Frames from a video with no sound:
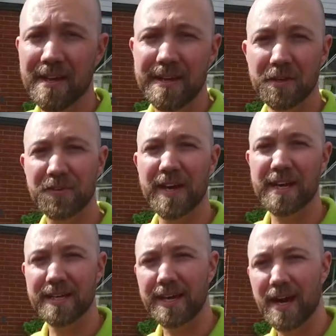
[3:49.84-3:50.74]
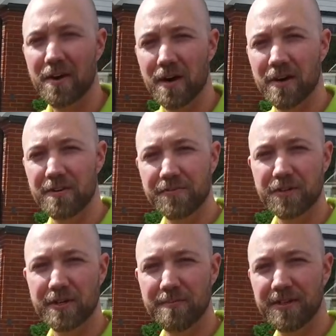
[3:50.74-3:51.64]
Now, taking care of
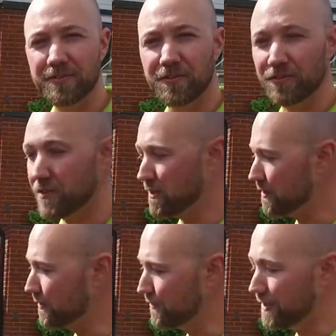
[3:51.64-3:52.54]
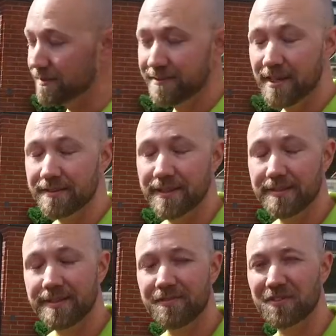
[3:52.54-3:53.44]
your Hibiscus Syriacus is not
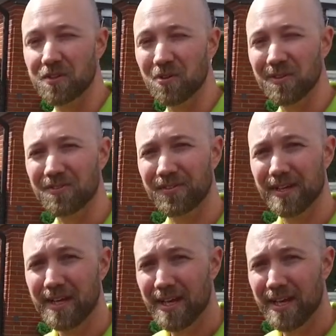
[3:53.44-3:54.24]
that difficult.